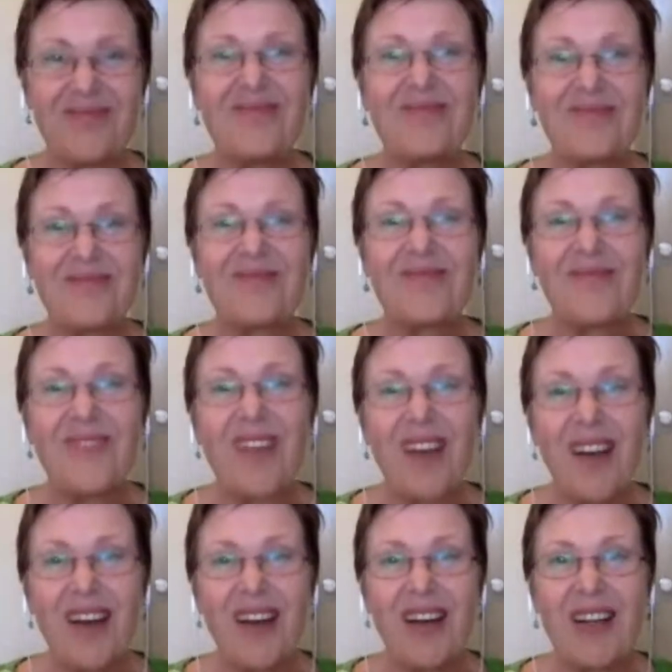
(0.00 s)

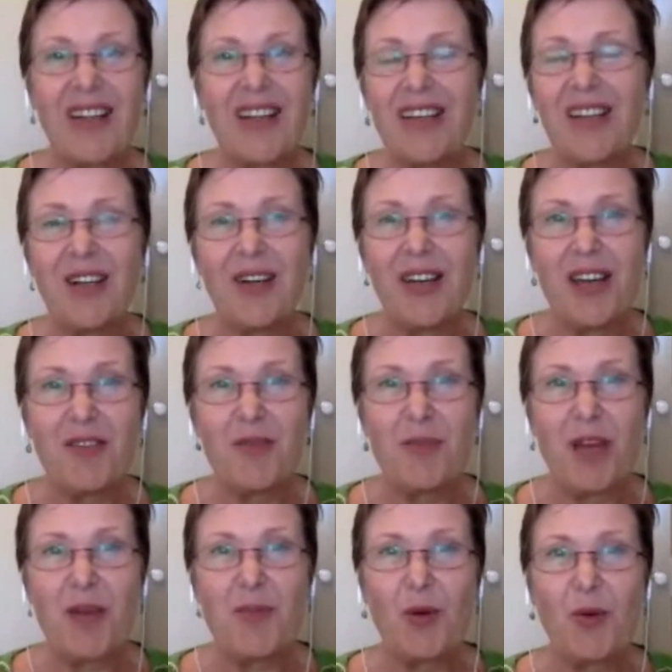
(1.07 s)
And you know, even
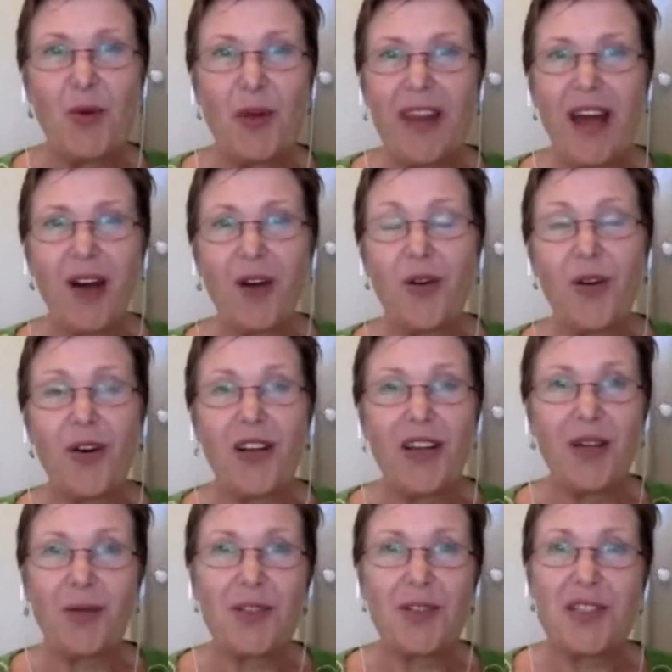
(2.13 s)
people without
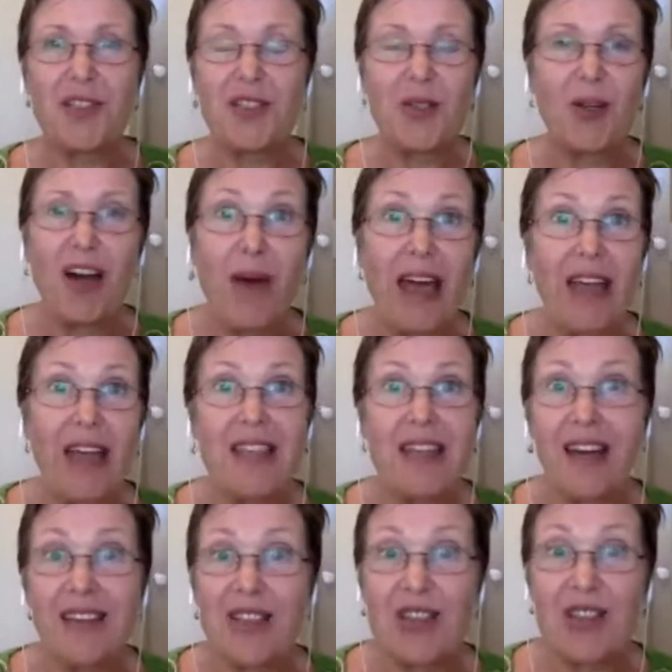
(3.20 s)
chronic illness still have bad
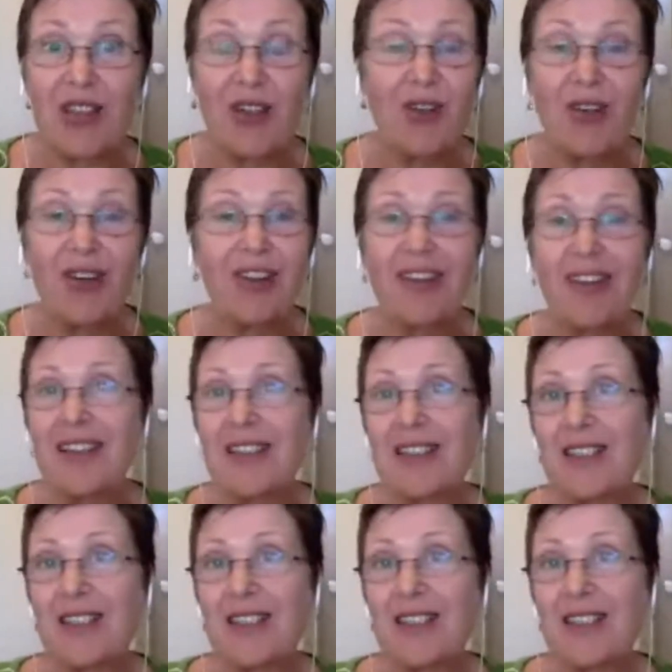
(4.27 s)
days, so I think